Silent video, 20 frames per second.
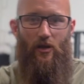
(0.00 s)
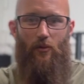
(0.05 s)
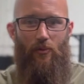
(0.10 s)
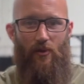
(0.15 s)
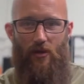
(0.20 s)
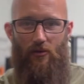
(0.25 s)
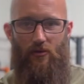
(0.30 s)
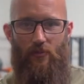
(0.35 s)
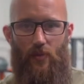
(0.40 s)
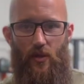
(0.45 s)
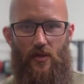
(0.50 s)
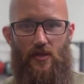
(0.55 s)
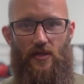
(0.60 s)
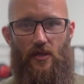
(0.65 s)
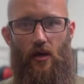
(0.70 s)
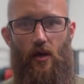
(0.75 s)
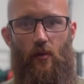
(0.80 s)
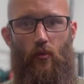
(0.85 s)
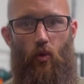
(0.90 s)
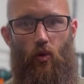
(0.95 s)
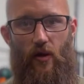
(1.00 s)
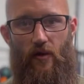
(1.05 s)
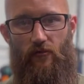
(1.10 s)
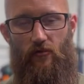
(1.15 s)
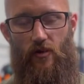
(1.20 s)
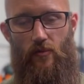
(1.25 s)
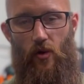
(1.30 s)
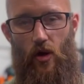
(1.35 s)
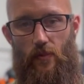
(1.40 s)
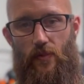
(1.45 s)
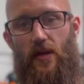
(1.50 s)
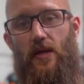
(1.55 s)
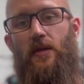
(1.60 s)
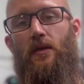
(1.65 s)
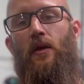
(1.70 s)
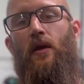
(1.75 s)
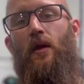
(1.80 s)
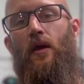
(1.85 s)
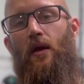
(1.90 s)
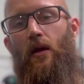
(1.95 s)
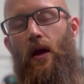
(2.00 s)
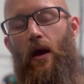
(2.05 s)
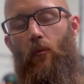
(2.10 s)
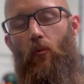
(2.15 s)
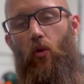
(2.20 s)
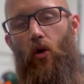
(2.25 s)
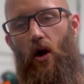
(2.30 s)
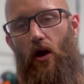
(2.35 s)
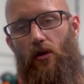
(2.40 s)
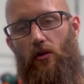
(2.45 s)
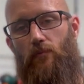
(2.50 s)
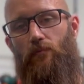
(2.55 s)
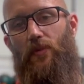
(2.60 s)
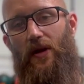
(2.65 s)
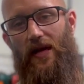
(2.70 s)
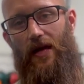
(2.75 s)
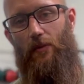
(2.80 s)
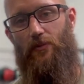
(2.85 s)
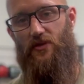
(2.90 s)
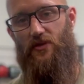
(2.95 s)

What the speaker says: a load of books at home or whatever it might be, and work on being able to